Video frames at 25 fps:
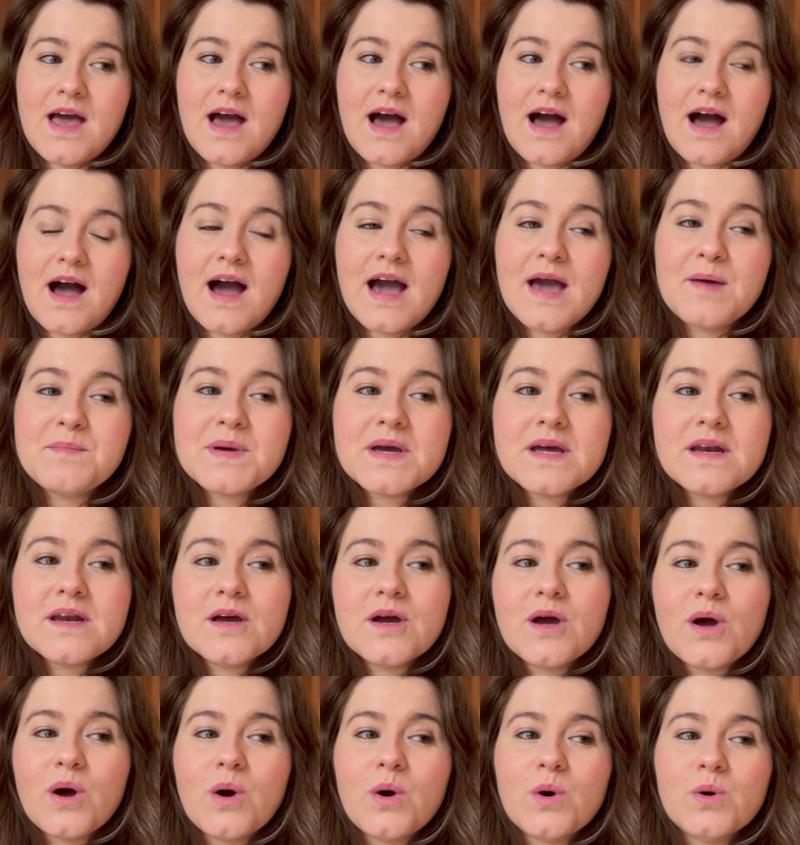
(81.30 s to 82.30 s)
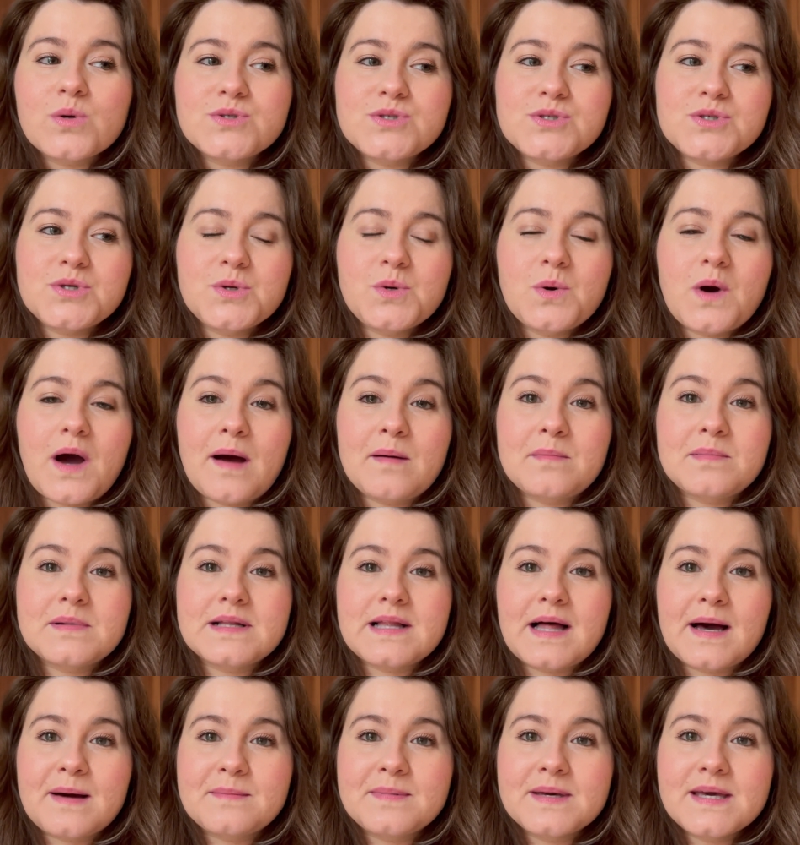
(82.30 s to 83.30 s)
I'm gonna go to Hobby
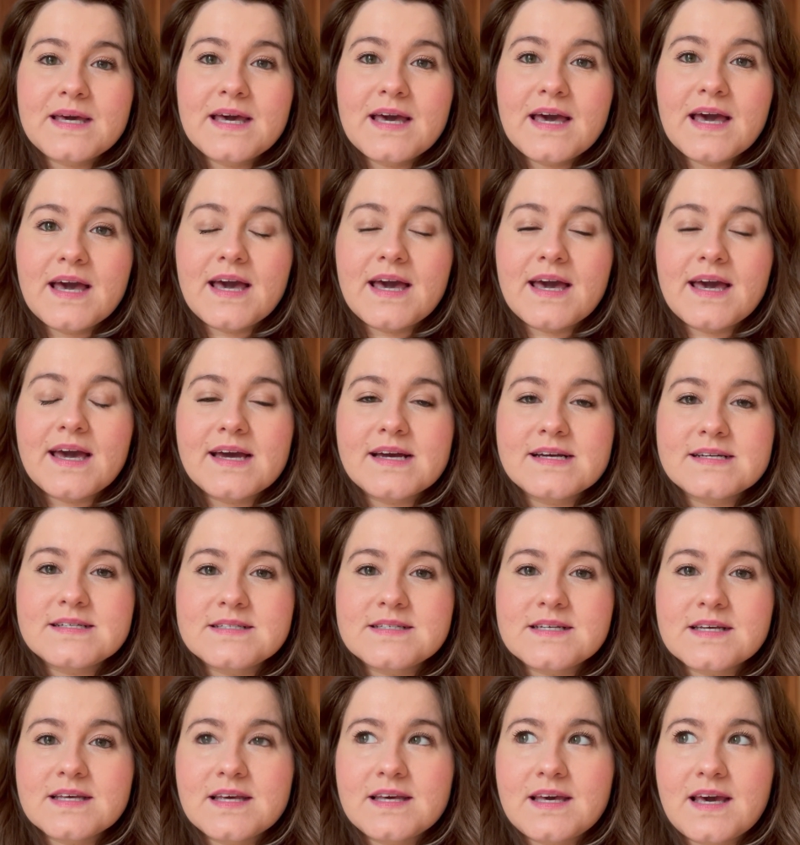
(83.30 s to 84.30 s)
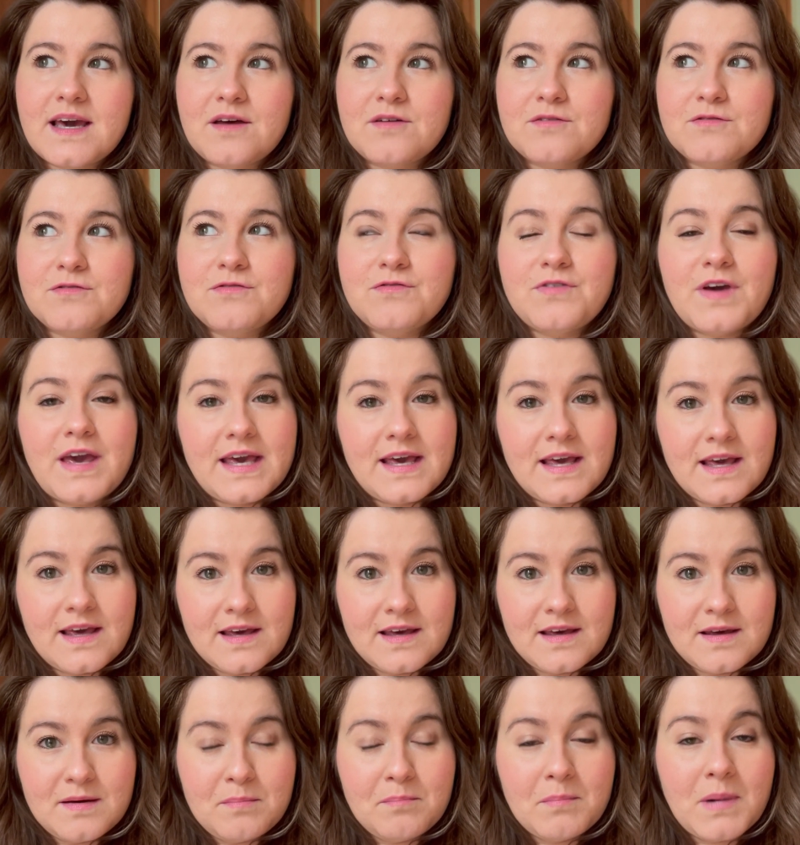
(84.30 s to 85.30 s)
Lobby and get fake
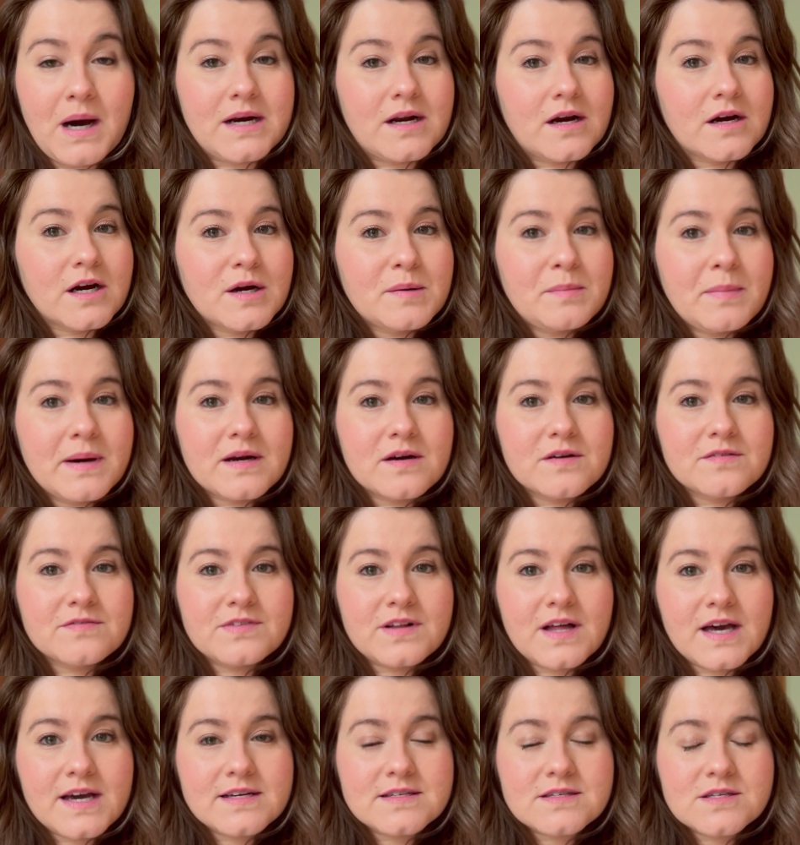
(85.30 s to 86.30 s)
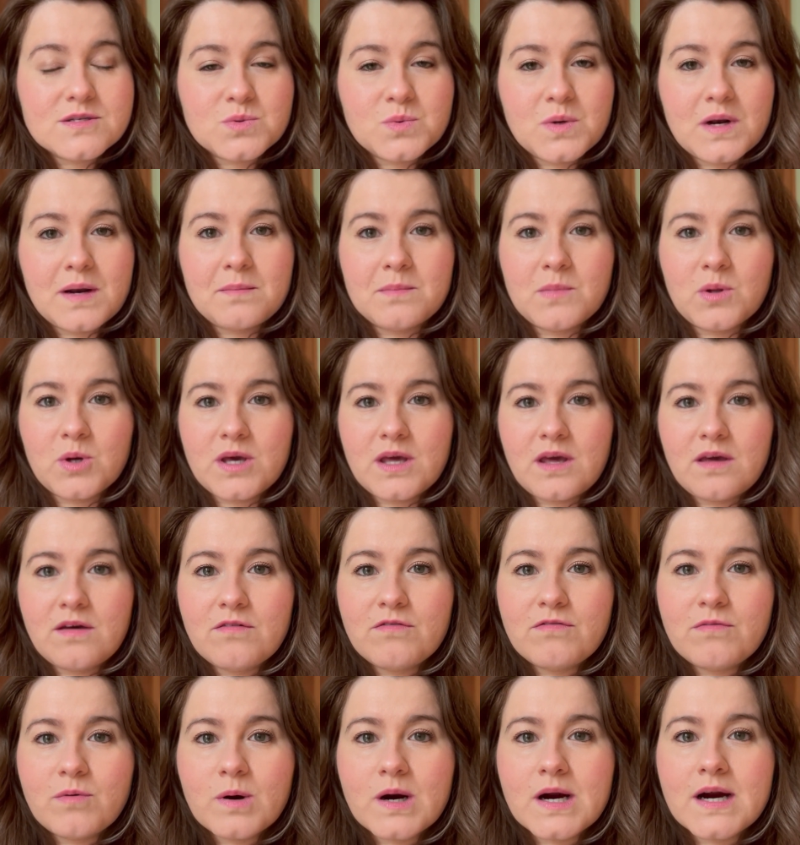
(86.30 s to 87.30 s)
monarch butterflies is what I'm looking
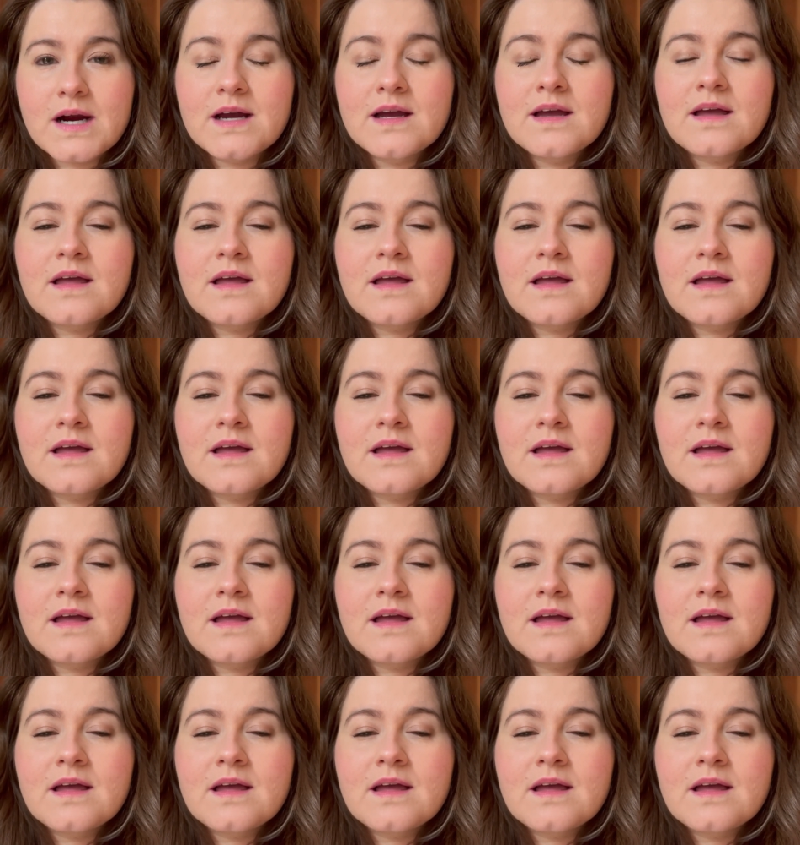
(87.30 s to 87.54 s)
for.